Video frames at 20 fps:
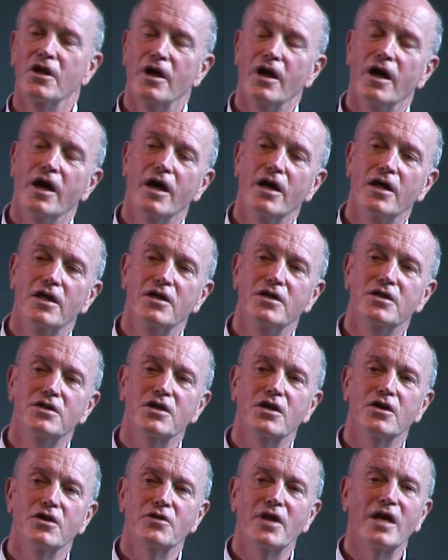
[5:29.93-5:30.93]
And
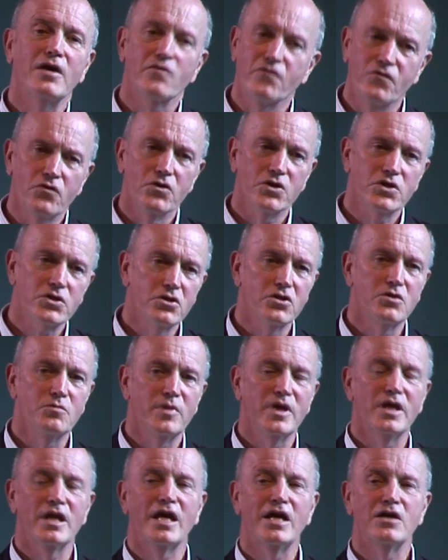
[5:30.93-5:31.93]
that, of course, couldn't be
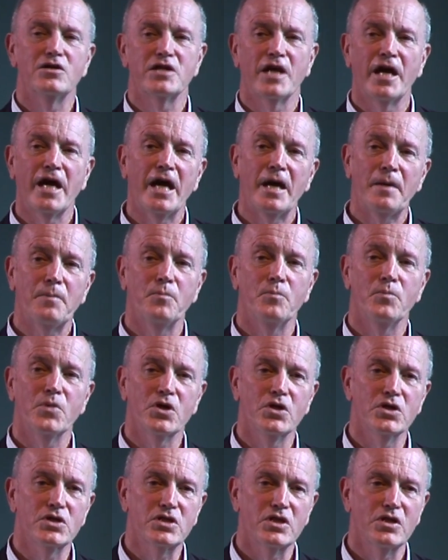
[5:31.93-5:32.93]
allowed to happen
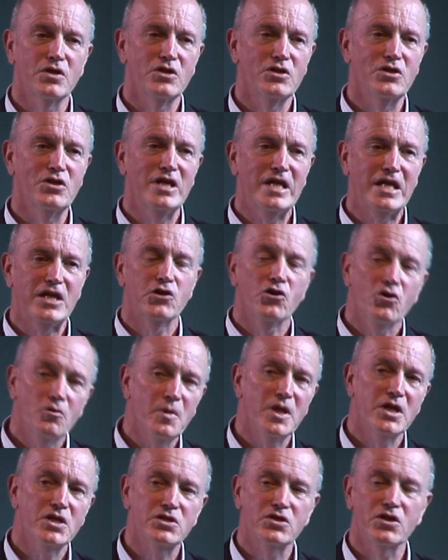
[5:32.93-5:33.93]
because the
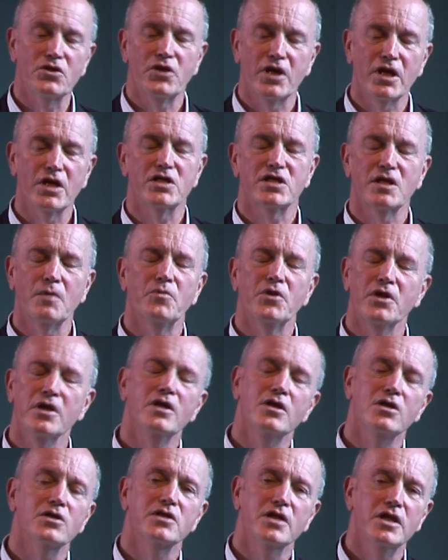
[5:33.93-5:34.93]
economics of the thing are something else.